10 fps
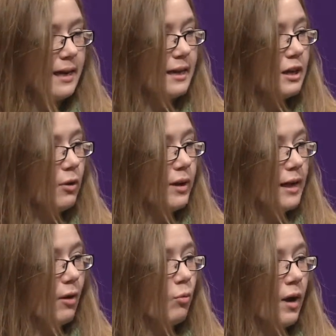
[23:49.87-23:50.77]
And knowing
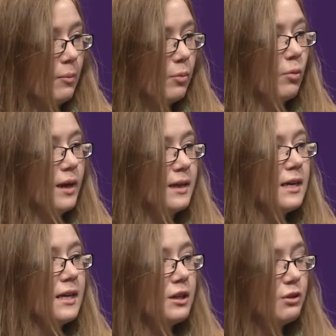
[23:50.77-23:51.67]
at what point
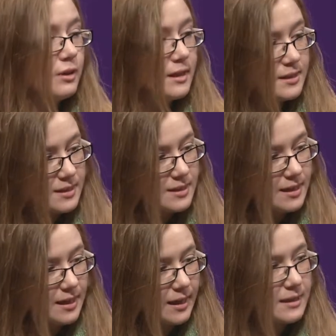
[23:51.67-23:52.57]
you need to
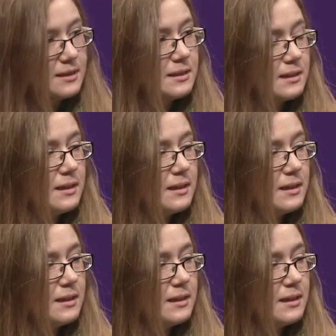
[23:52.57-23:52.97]
seek it.